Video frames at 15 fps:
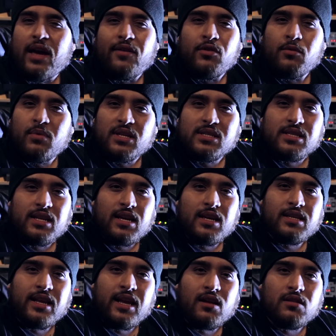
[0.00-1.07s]
have you been
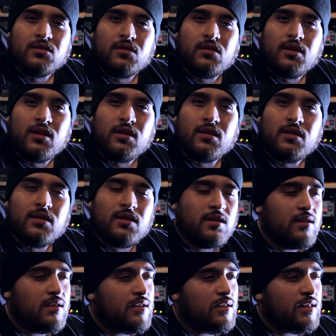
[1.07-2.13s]
staying down so long
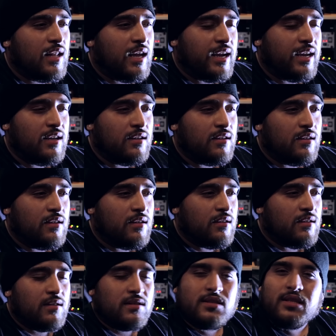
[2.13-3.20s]
like
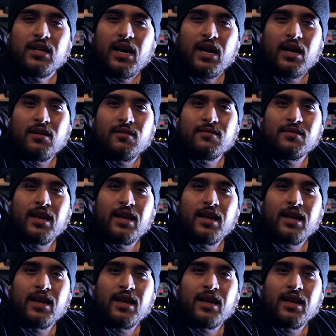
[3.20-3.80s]
Stop.